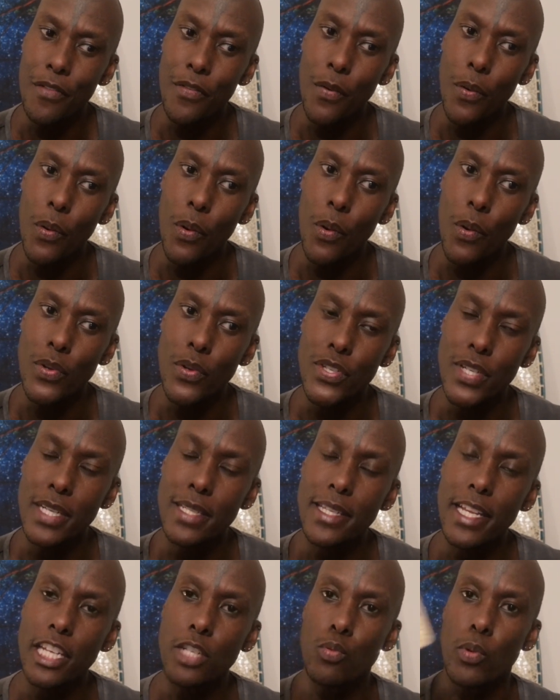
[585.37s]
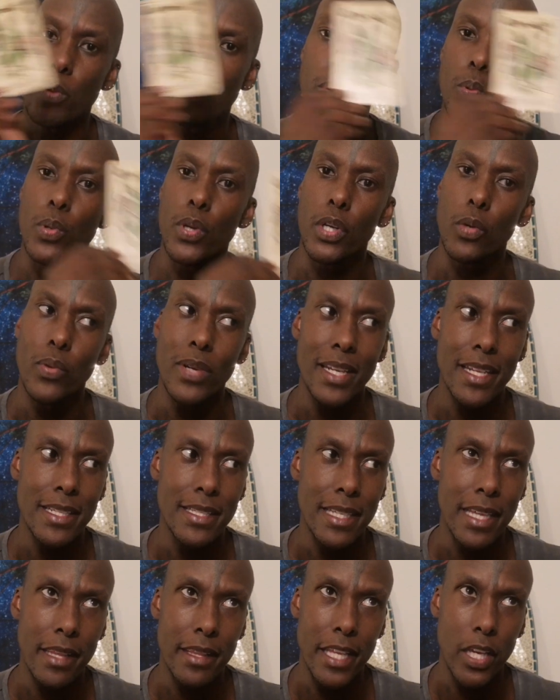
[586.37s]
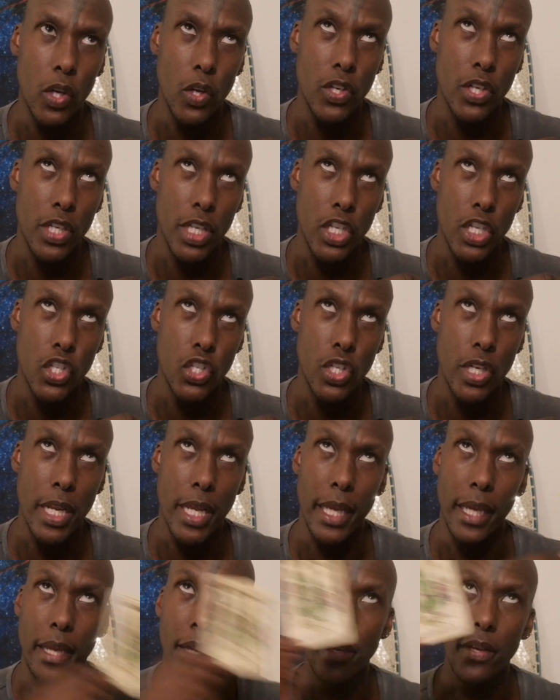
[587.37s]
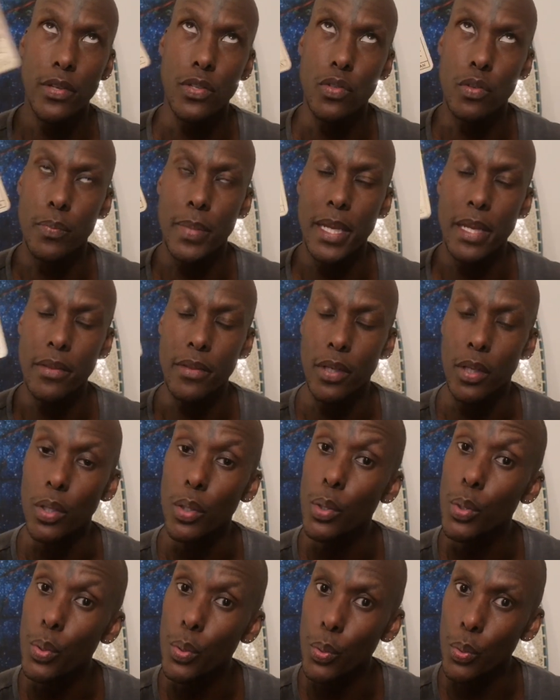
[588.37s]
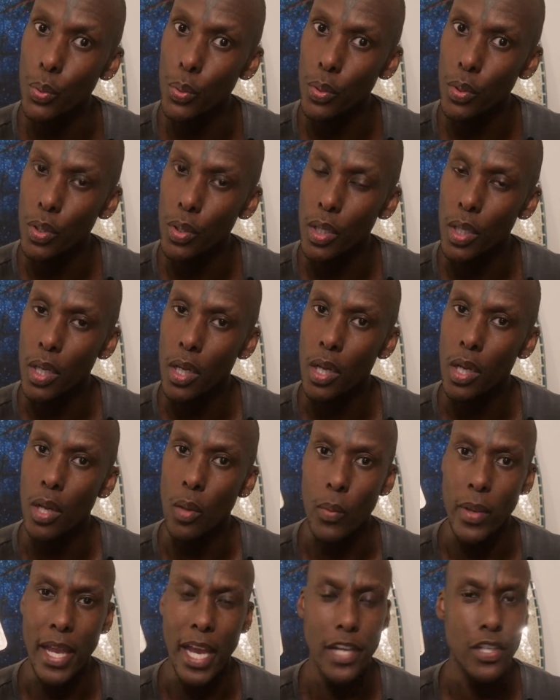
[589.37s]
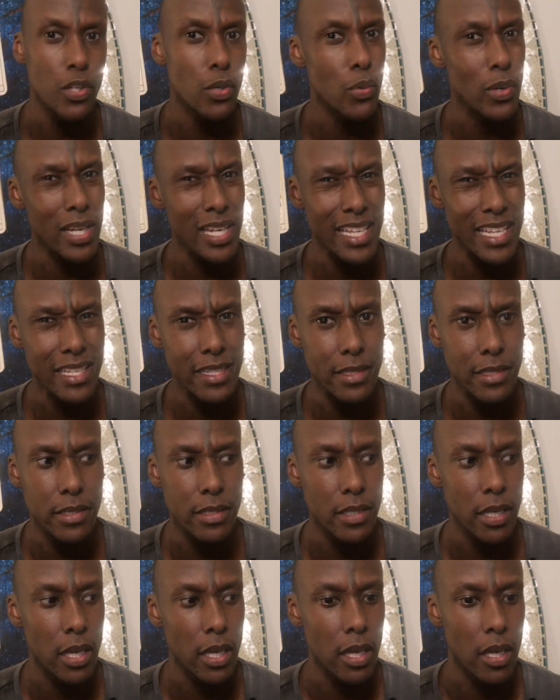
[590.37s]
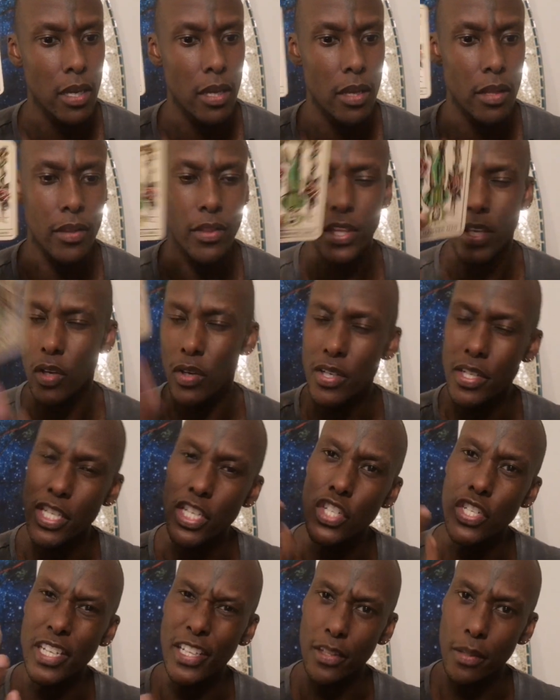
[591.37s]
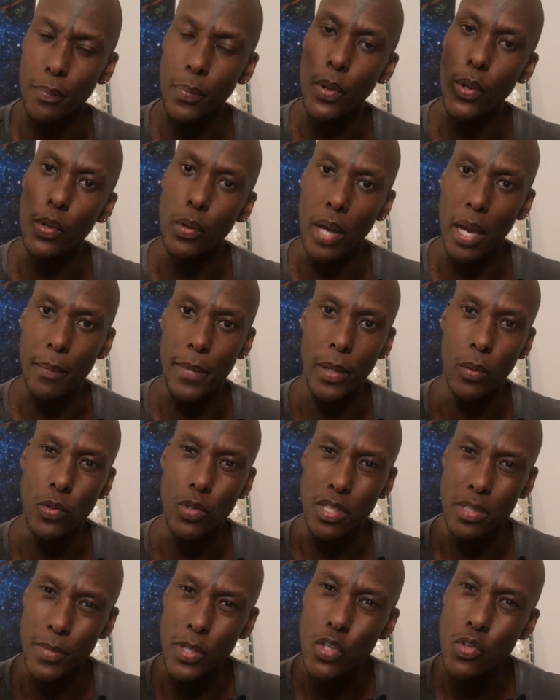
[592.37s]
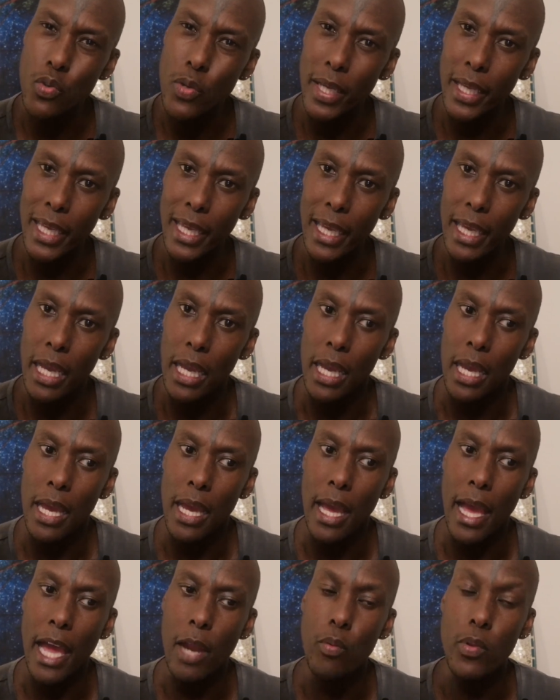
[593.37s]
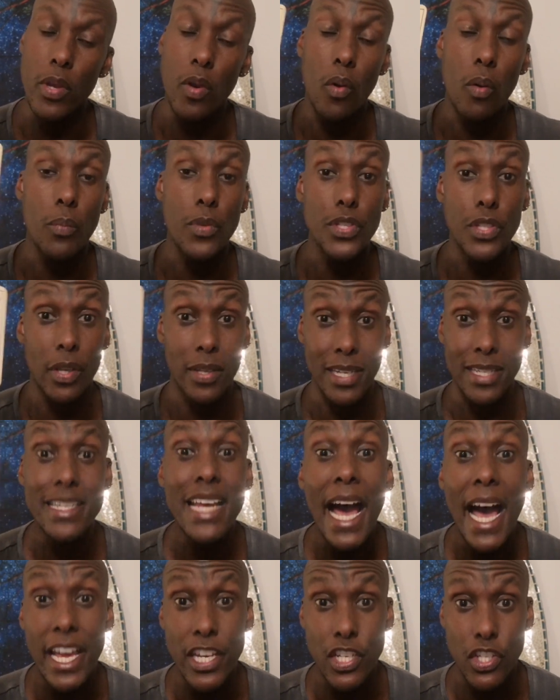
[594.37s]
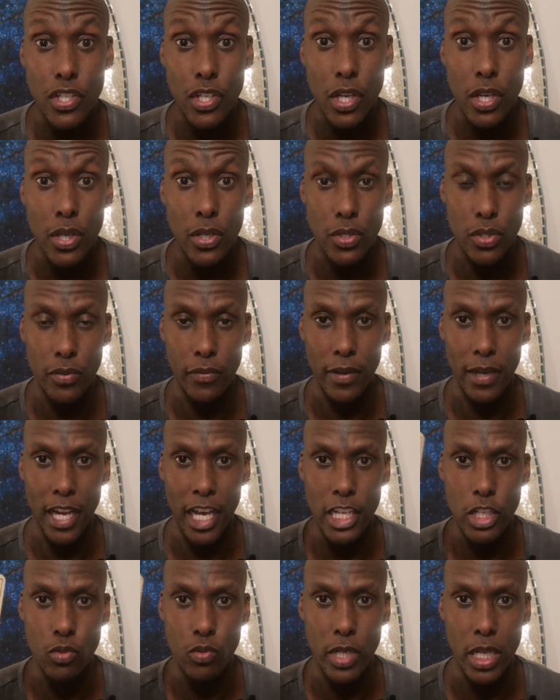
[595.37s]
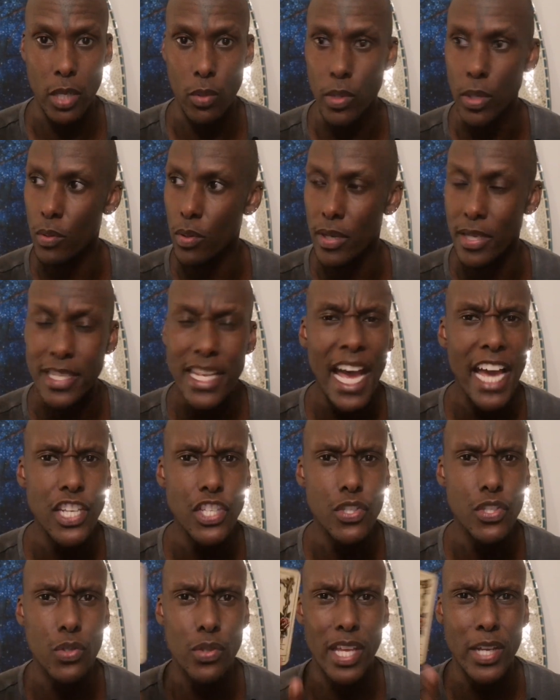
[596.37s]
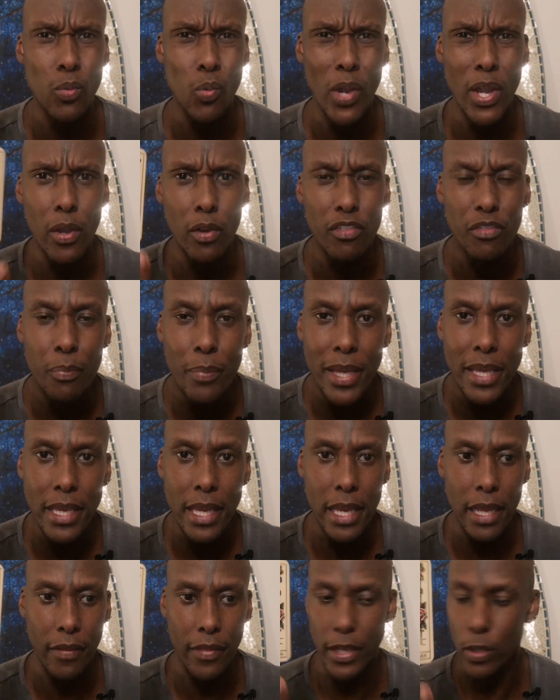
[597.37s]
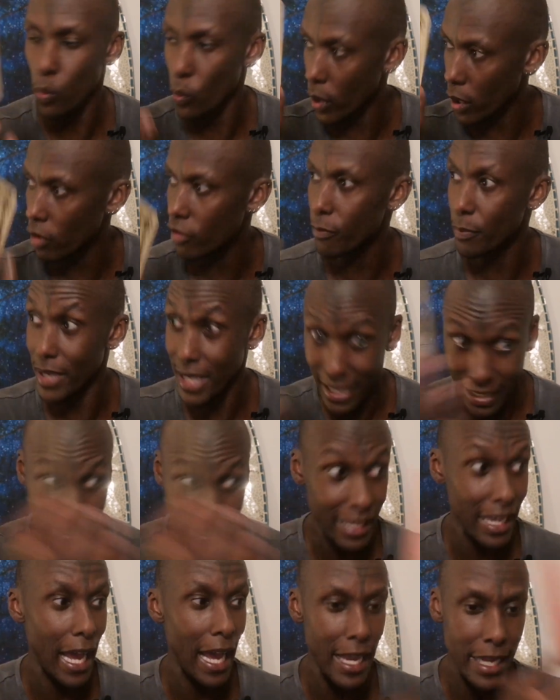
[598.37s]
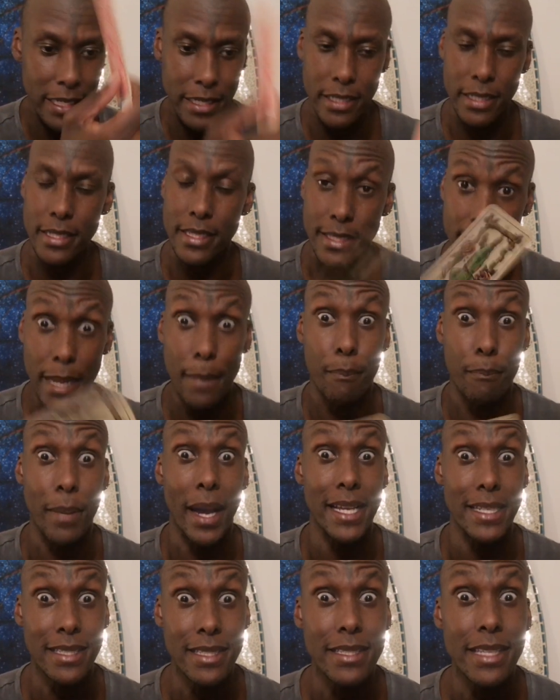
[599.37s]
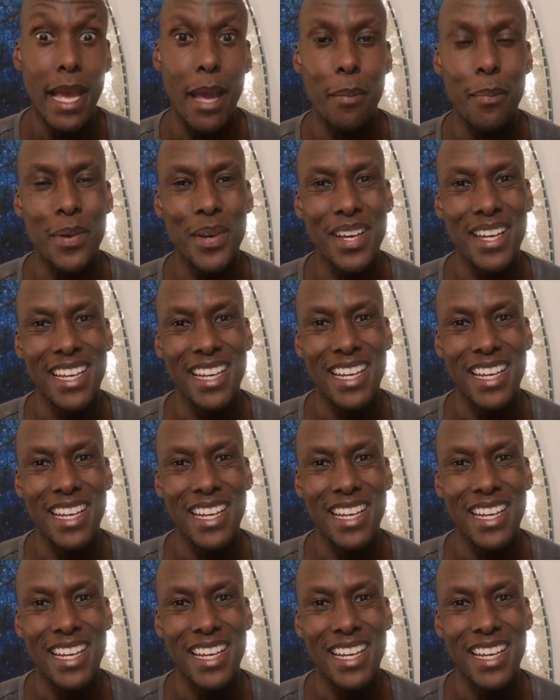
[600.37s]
For just as when we were releasing the conditioning to be in the cocoon, we had to release the conditioning, the programming, which was a bit tricky. And we almost got attached to Velastri. We were attached to that way of being guided step by step.